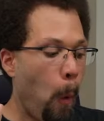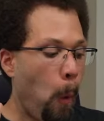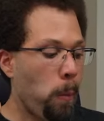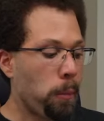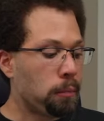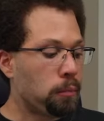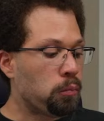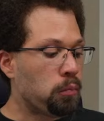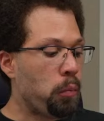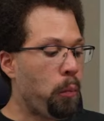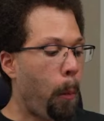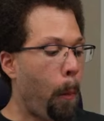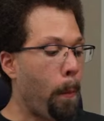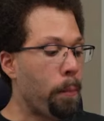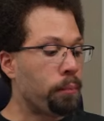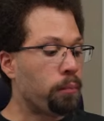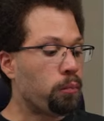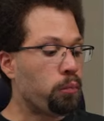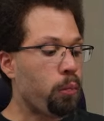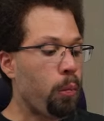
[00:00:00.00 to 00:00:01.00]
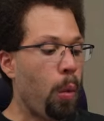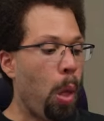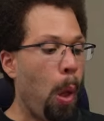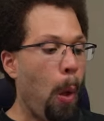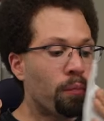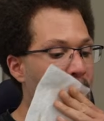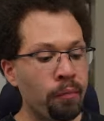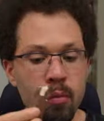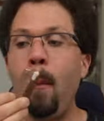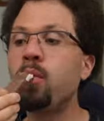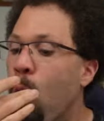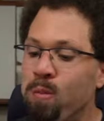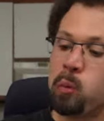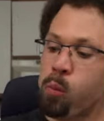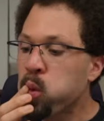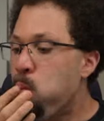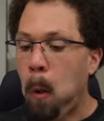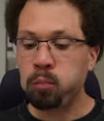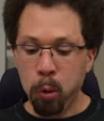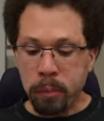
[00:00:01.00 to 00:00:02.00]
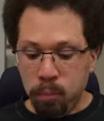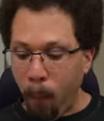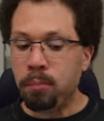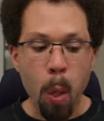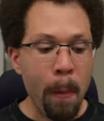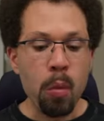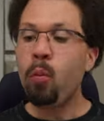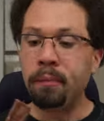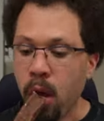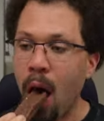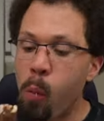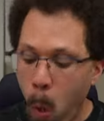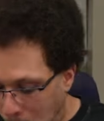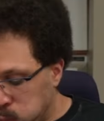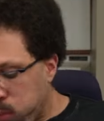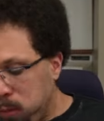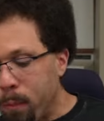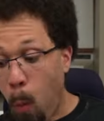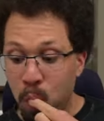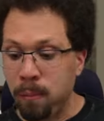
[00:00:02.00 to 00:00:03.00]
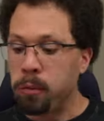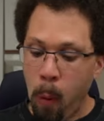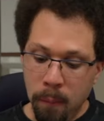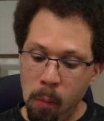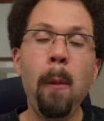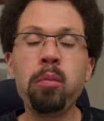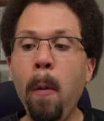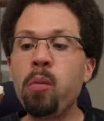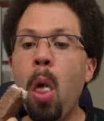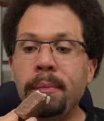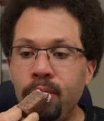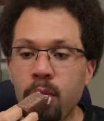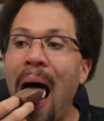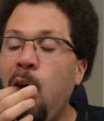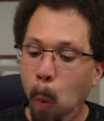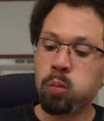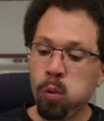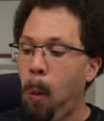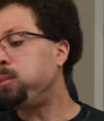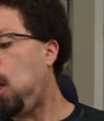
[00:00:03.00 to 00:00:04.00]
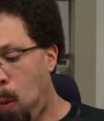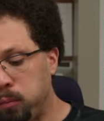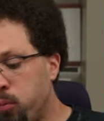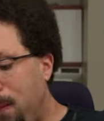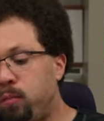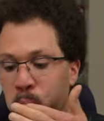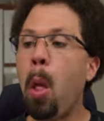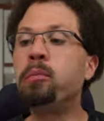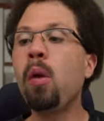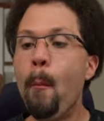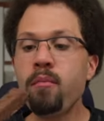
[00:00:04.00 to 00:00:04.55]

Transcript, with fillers: And fun fact, Snickers are my dad's favorite candy bars.